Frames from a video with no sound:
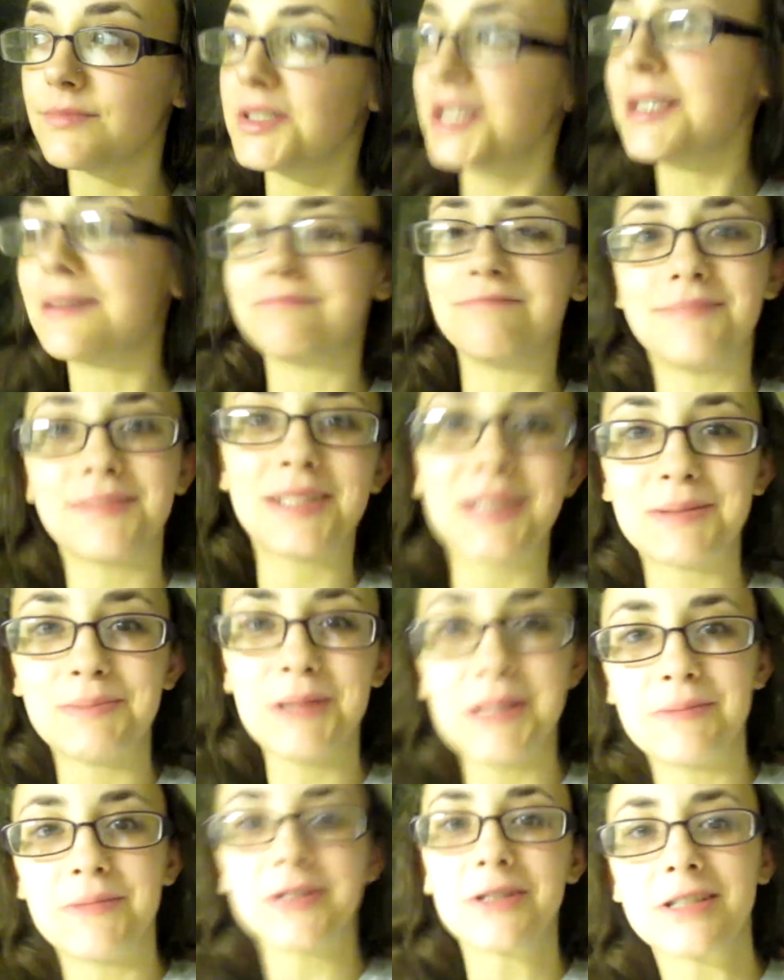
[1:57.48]
yeah, that's
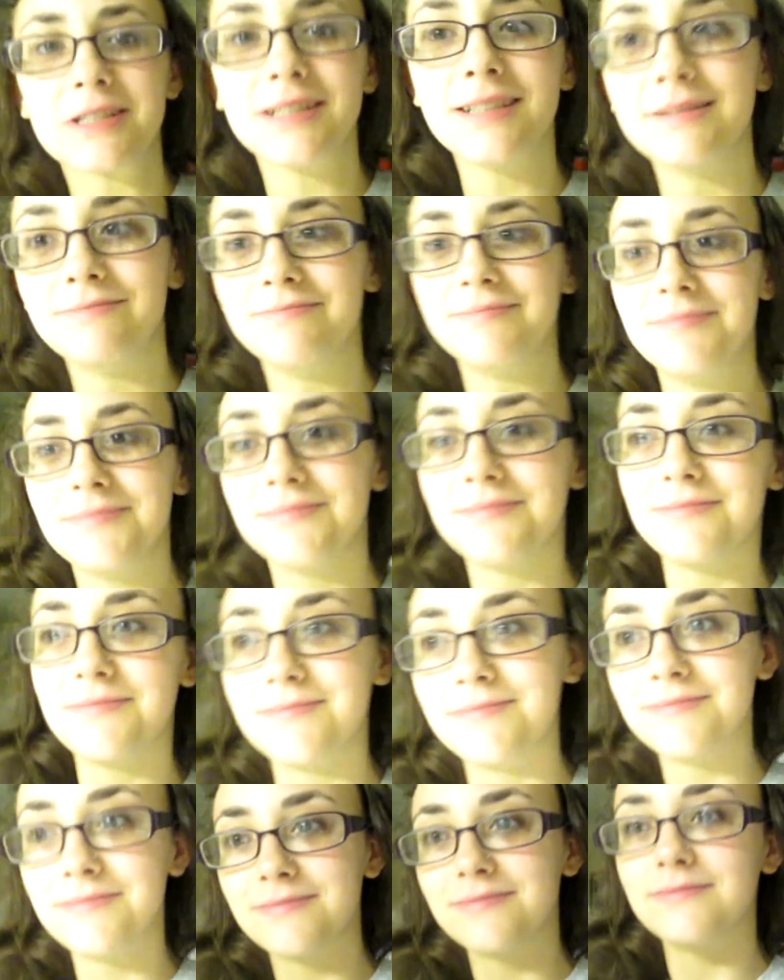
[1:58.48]
pretty much it.
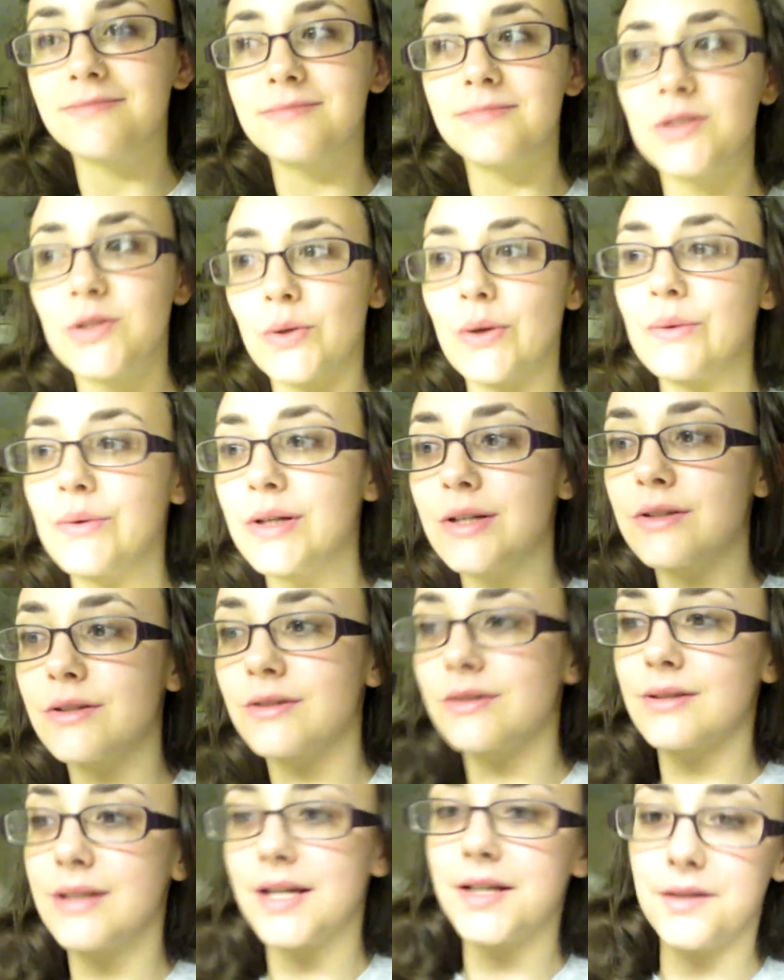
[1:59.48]
So I want to
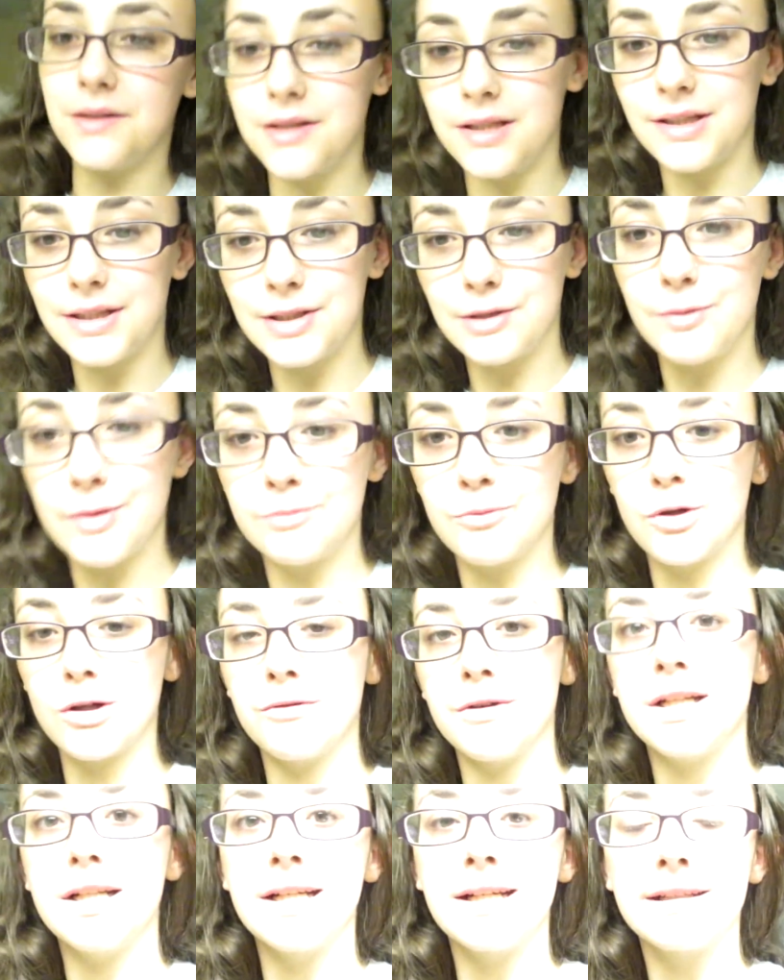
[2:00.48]
just get into a little bit more
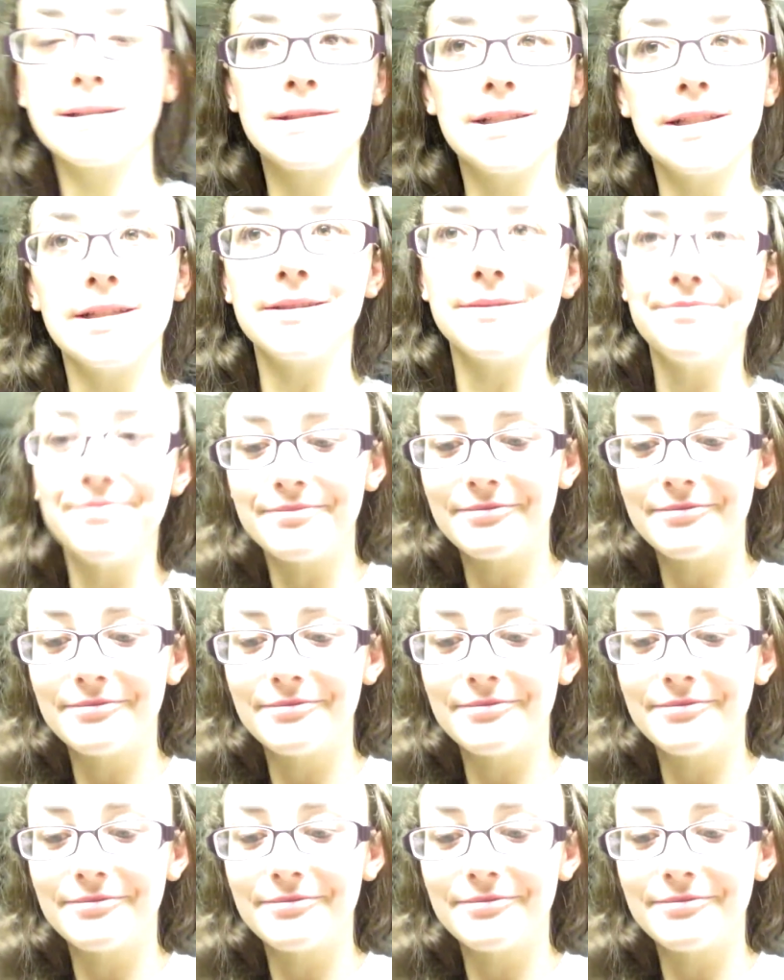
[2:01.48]
reading. So.